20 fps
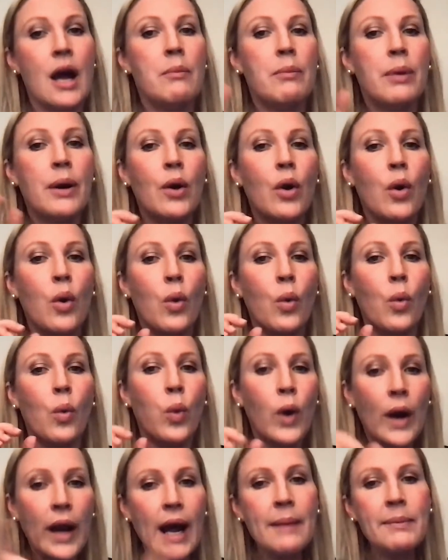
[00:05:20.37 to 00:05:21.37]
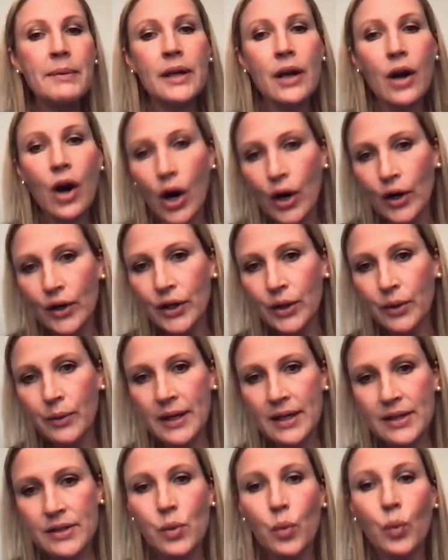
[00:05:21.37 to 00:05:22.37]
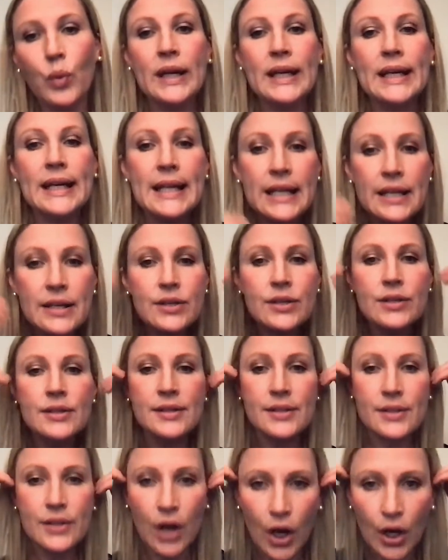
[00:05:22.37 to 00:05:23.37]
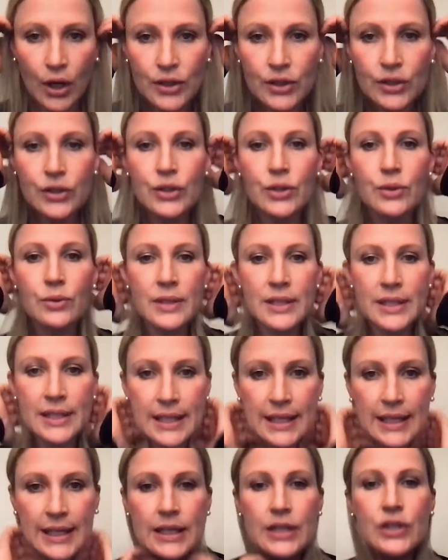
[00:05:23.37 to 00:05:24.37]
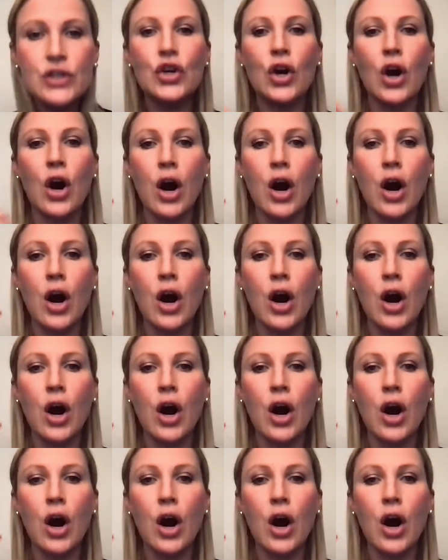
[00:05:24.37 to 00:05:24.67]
But what I'm going to argue is we need to start to teach